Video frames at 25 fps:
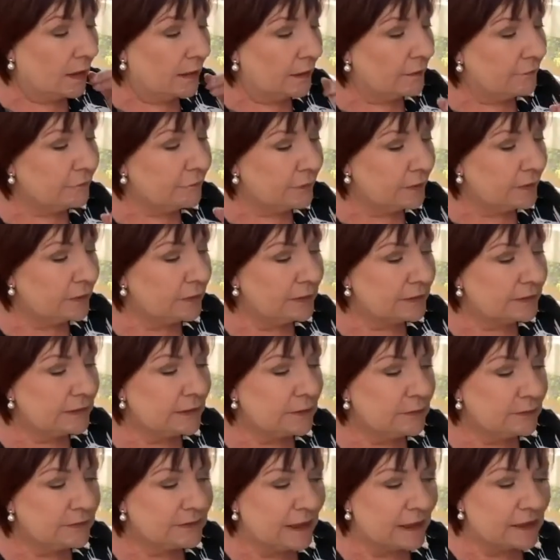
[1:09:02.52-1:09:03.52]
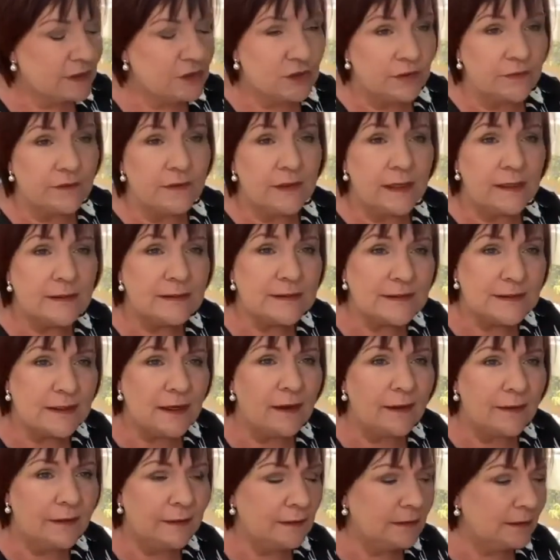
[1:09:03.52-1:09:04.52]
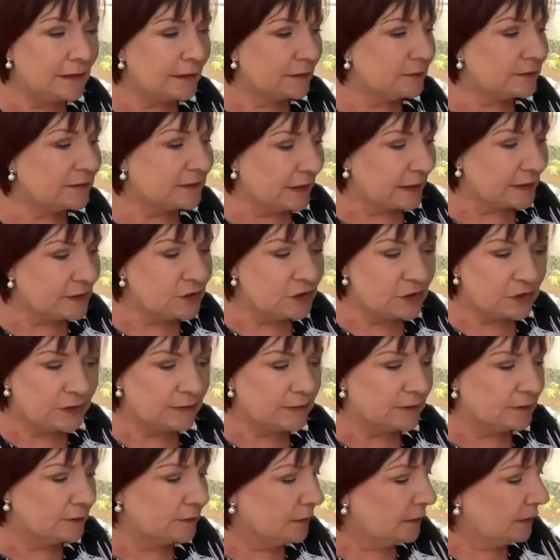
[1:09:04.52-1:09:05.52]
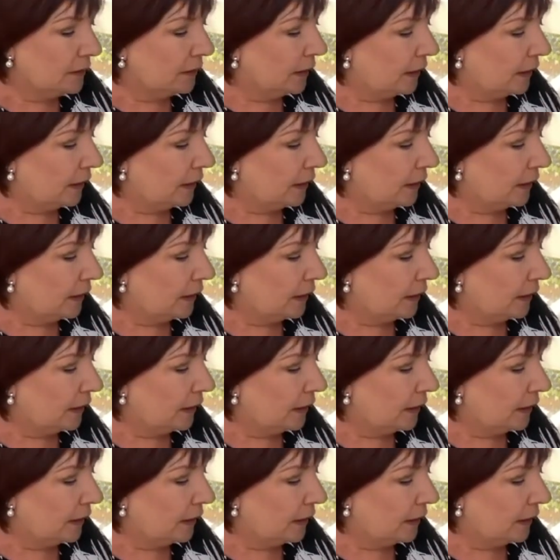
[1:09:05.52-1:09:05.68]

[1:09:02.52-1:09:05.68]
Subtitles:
If we look at liquidation, the entire liquidation